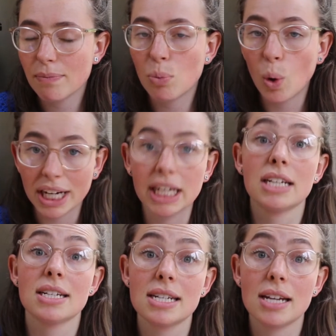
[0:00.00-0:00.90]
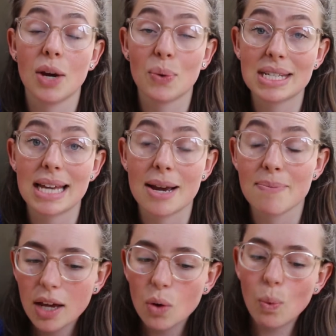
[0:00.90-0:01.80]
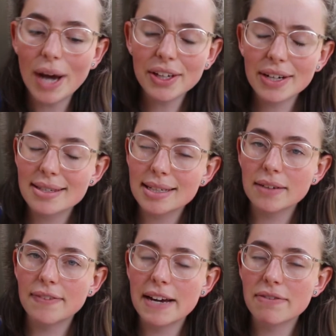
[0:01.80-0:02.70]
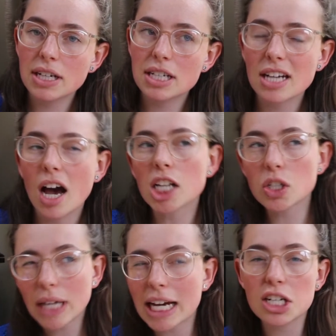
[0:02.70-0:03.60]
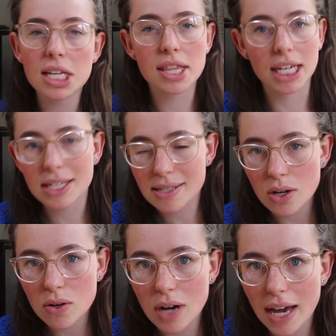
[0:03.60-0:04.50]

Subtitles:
poignant, I would say. Whether it's still a favourite, I don't actually think so.